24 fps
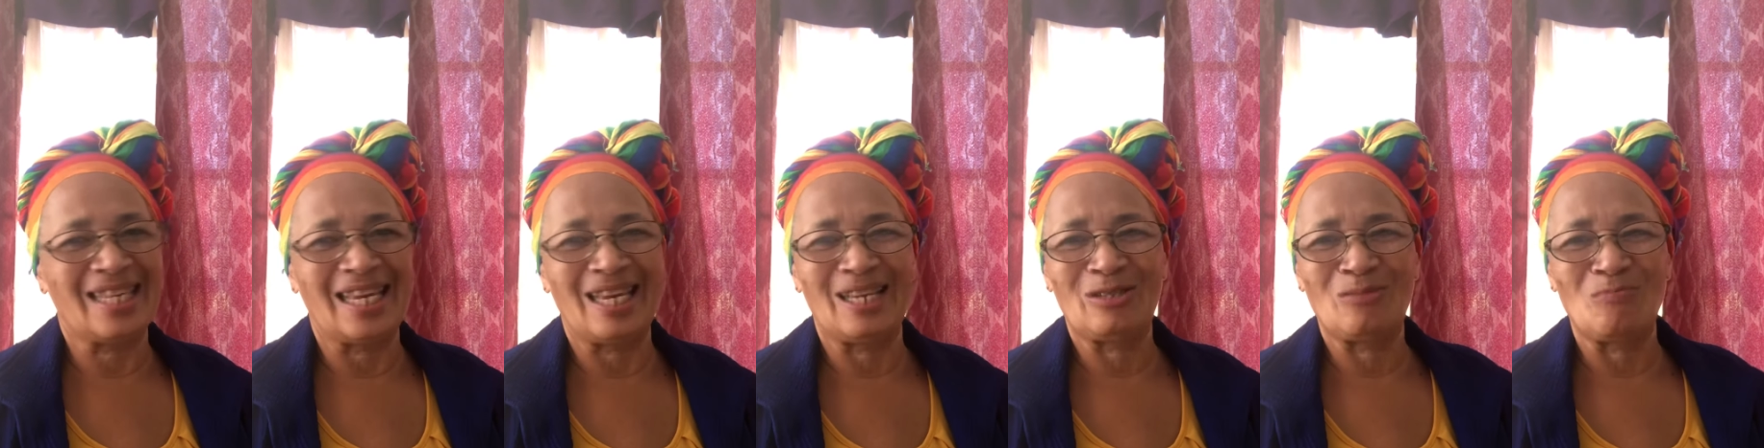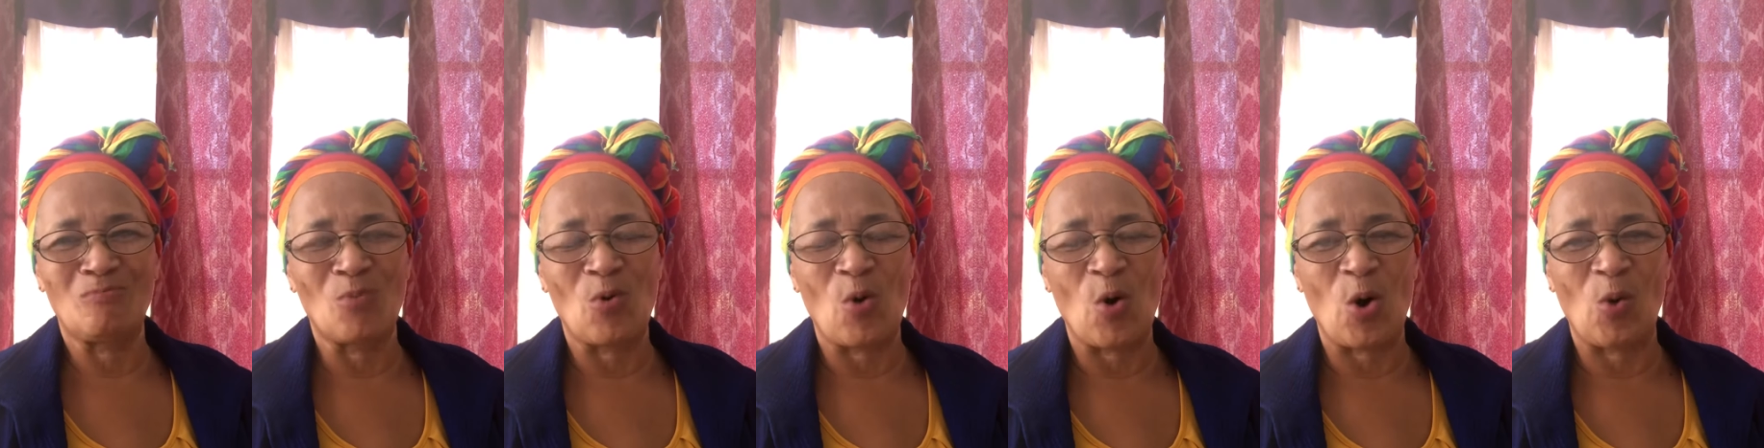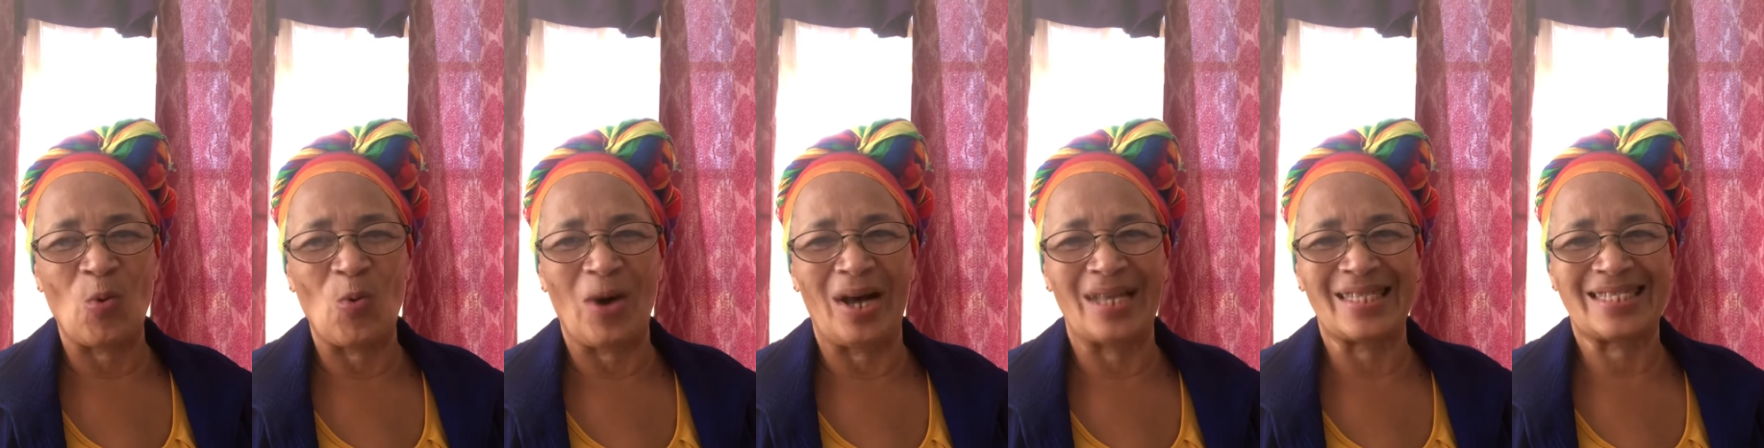there's
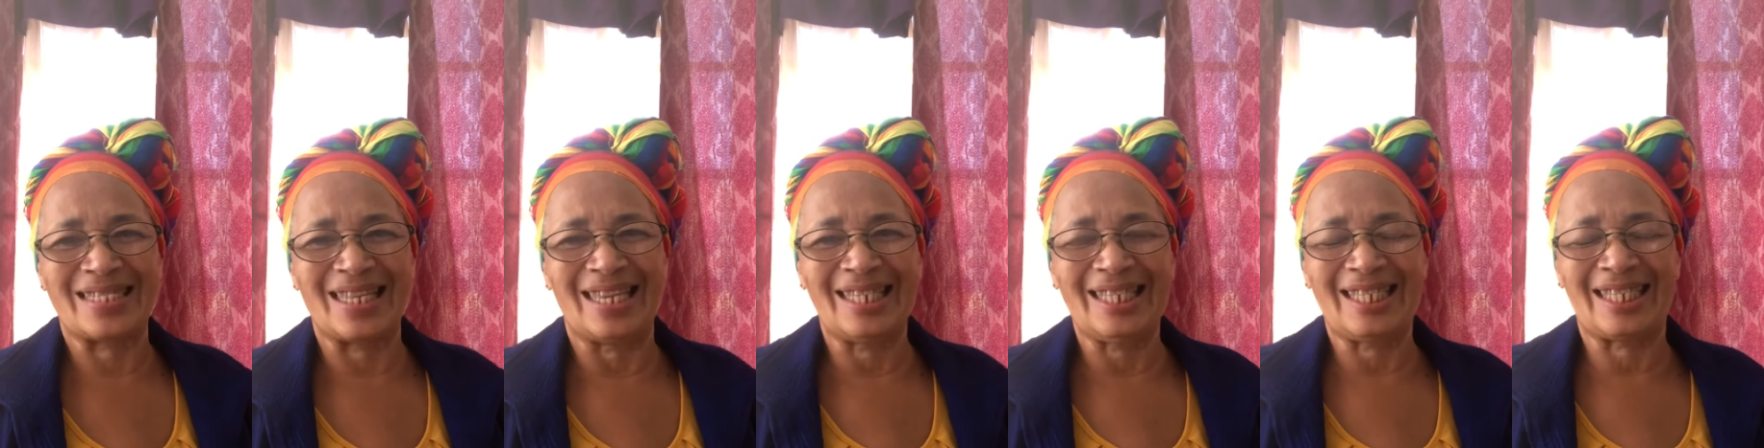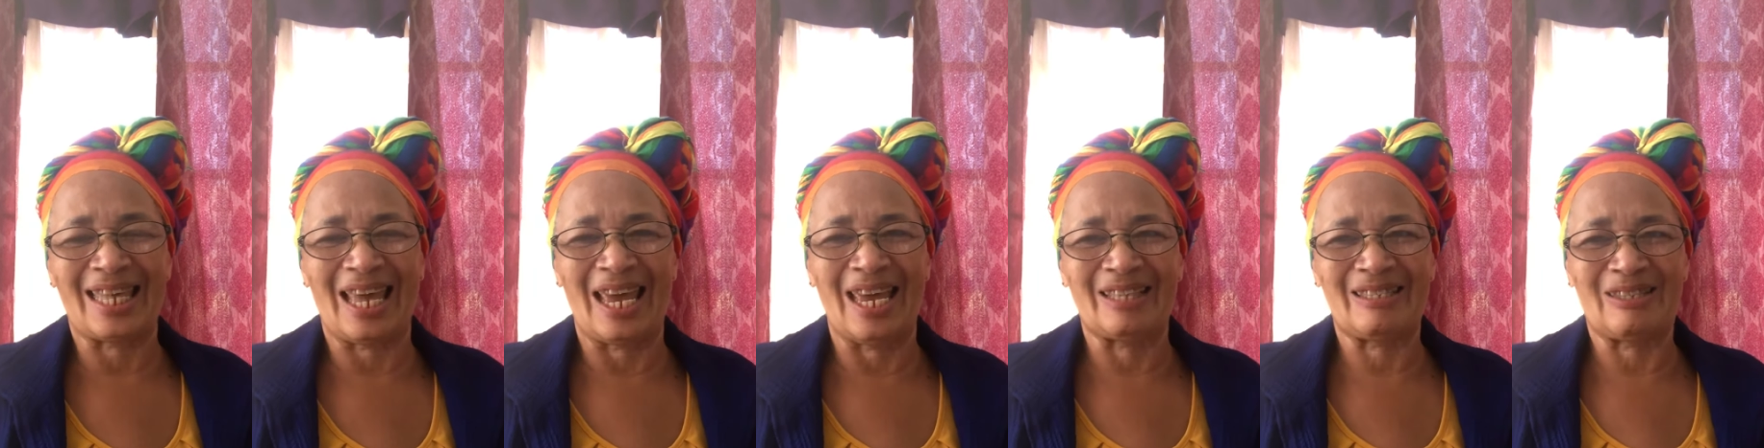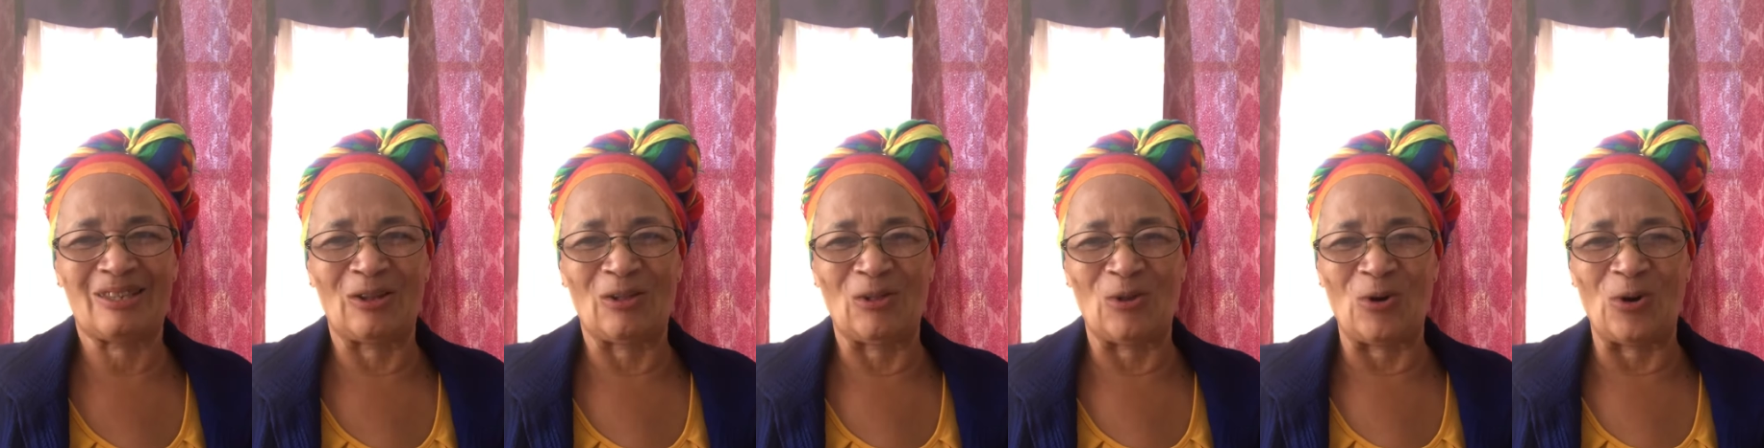more what thus
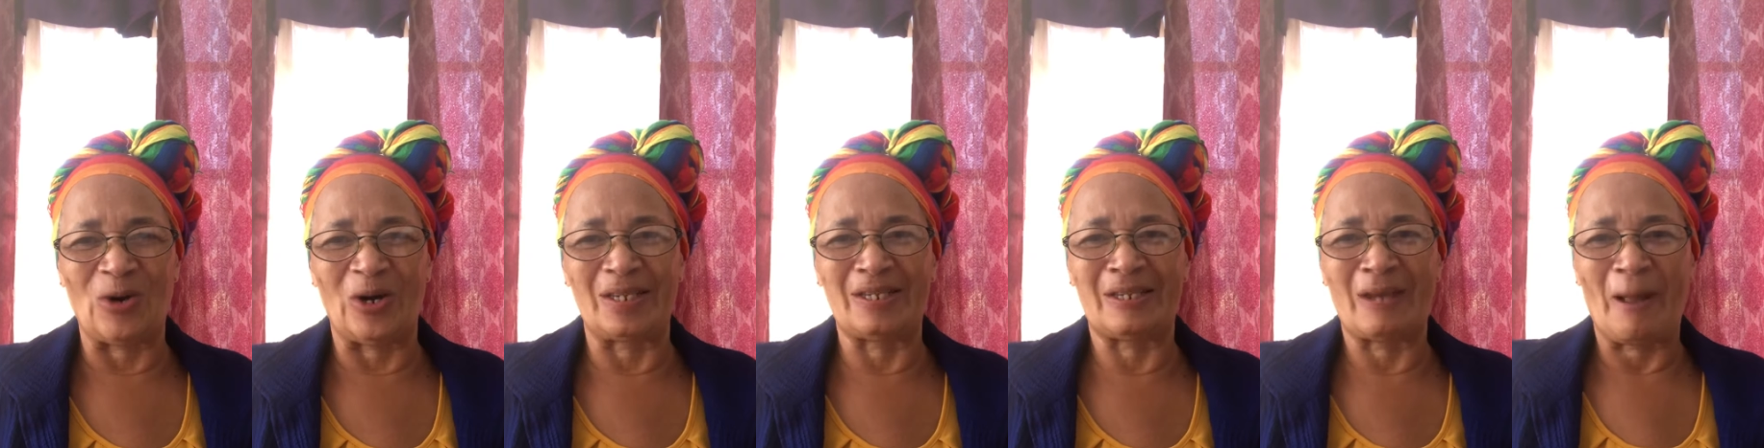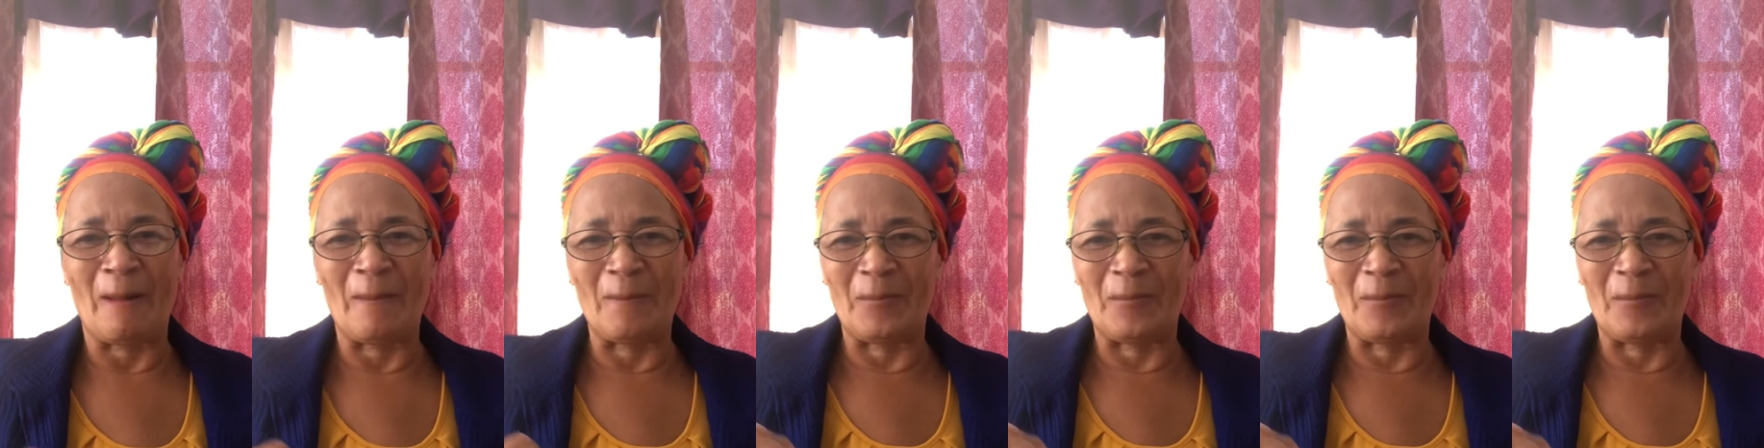saith the Lord.